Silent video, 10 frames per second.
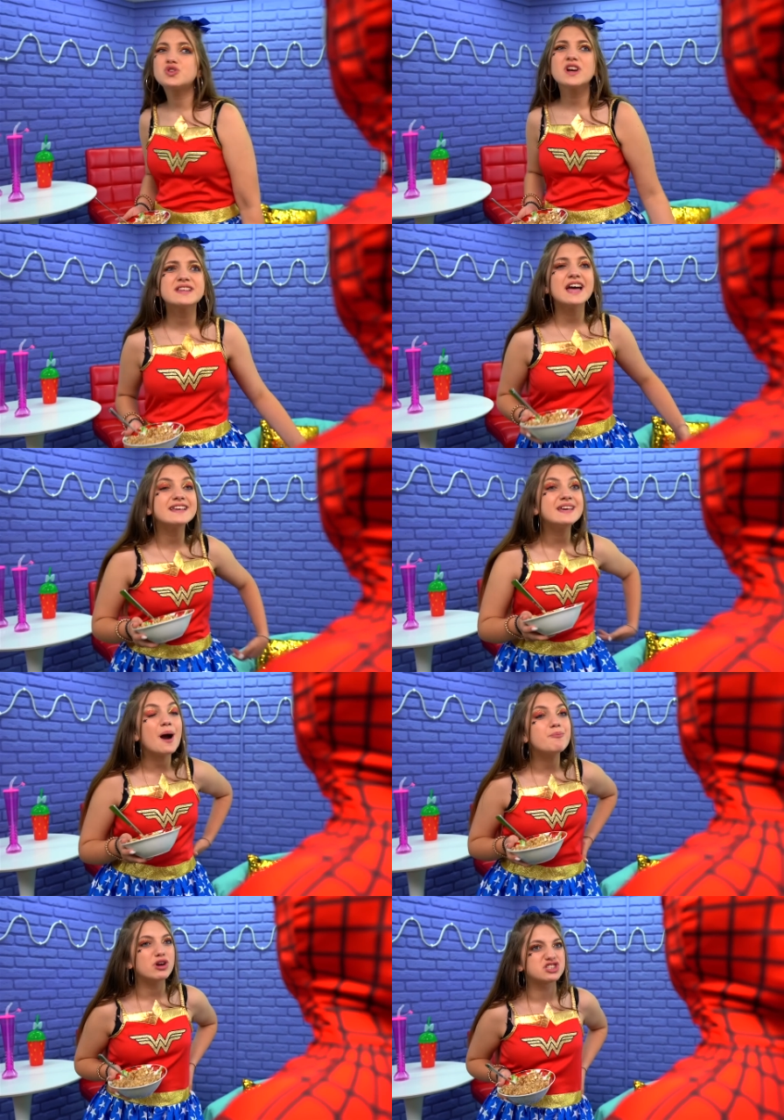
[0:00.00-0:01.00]
Well,
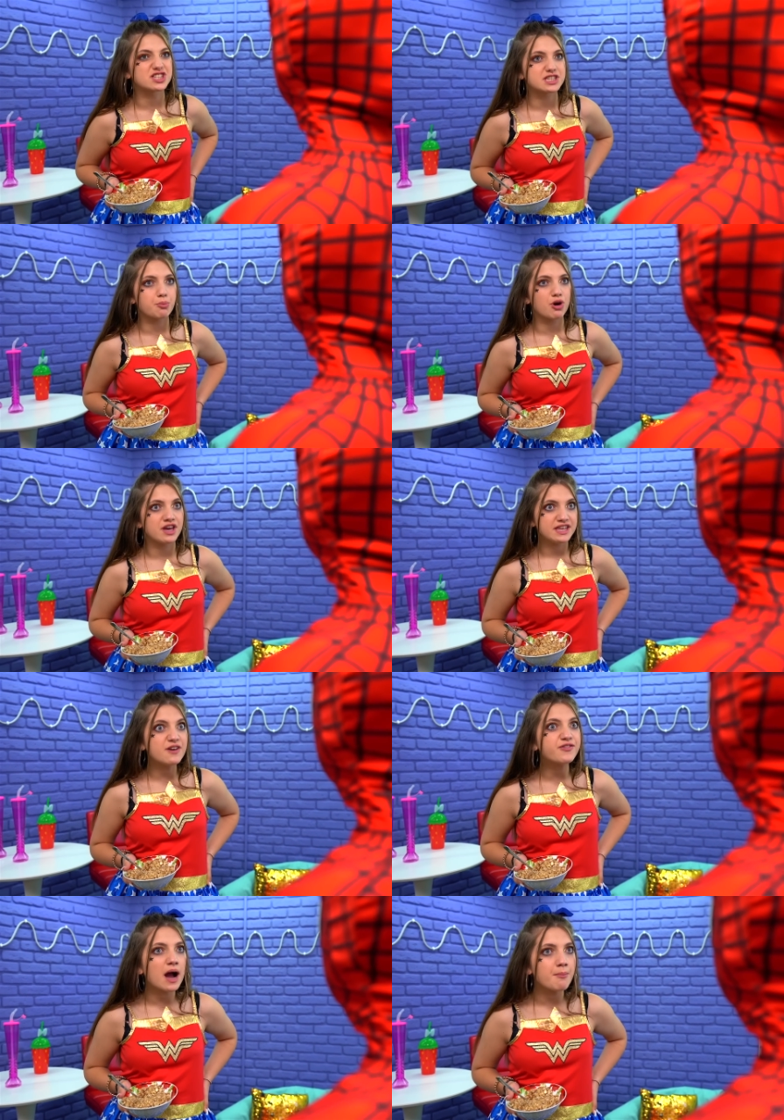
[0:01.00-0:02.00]
we won't work
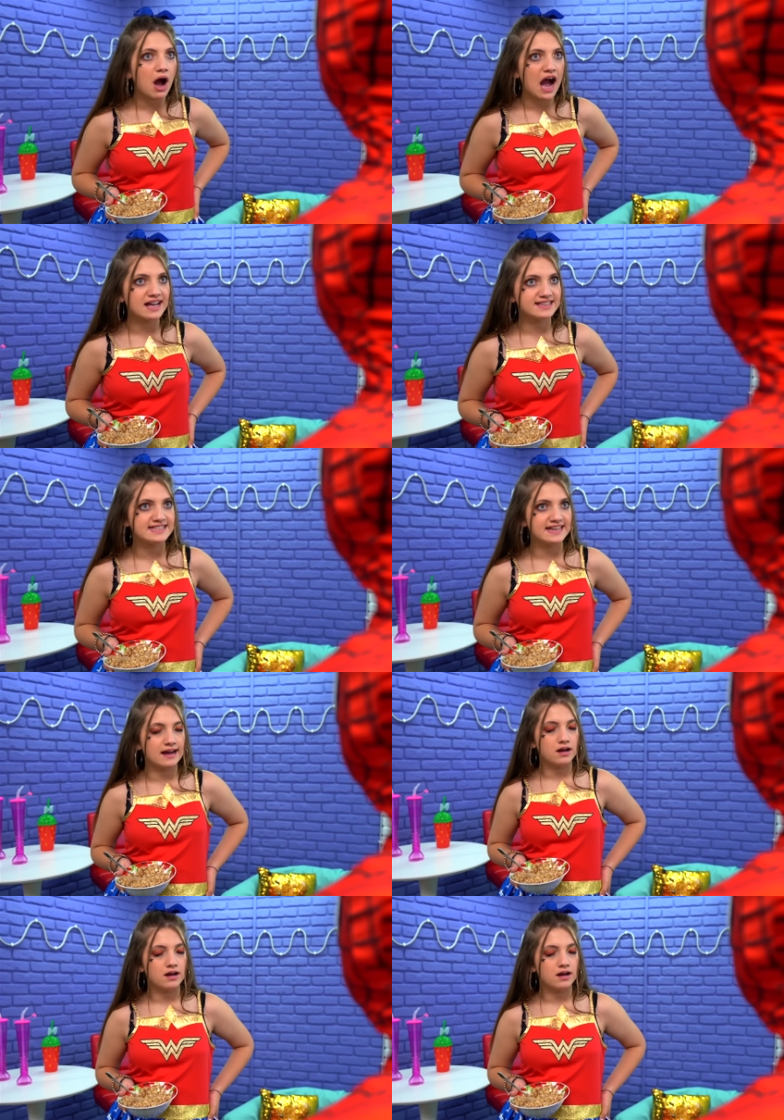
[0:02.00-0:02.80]
together from now on.